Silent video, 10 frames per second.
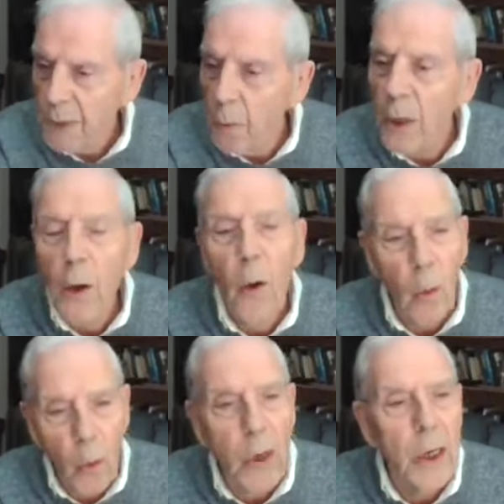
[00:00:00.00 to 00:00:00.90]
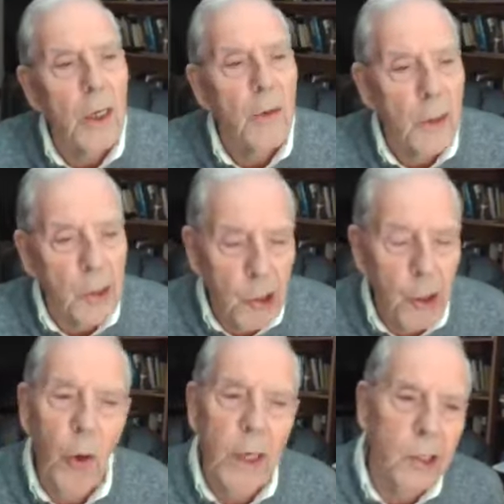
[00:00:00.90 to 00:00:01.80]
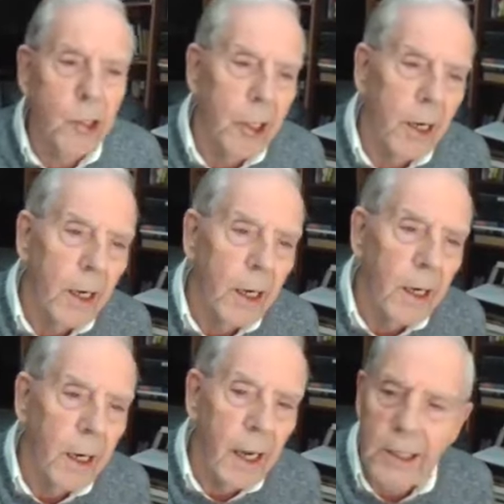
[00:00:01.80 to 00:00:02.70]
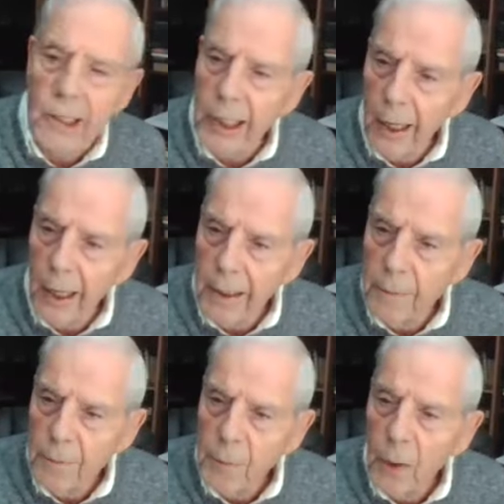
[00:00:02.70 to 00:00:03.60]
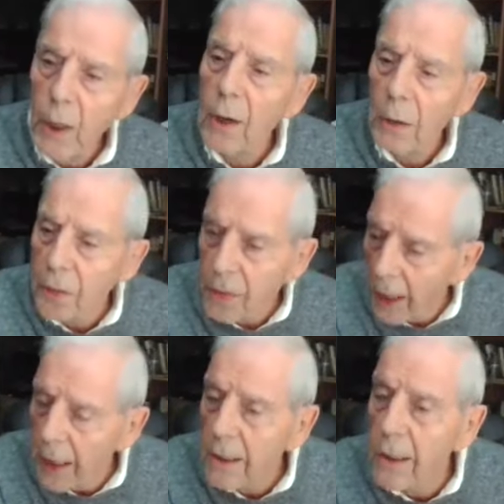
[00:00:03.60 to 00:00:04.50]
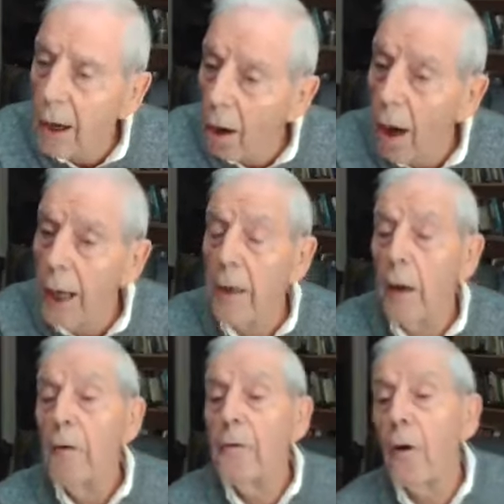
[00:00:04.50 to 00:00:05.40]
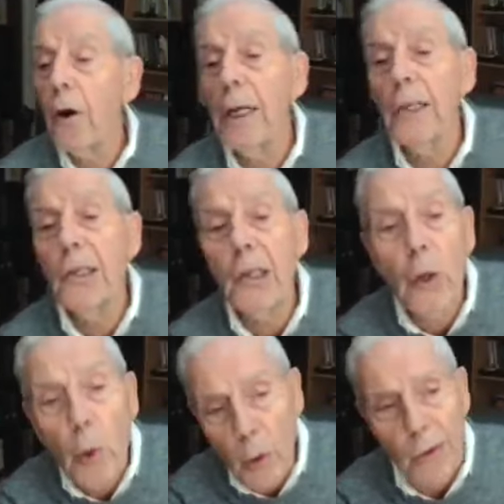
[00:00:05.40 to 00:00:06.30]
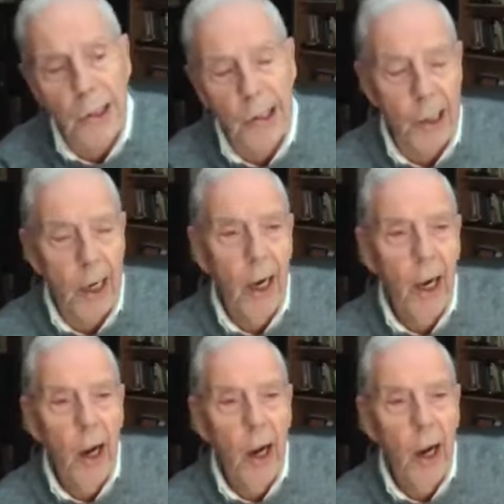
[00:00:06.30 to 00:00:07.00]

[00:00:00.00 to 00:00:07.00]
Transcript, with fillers: that we owe the Jewish nation. We ought to thank God for his use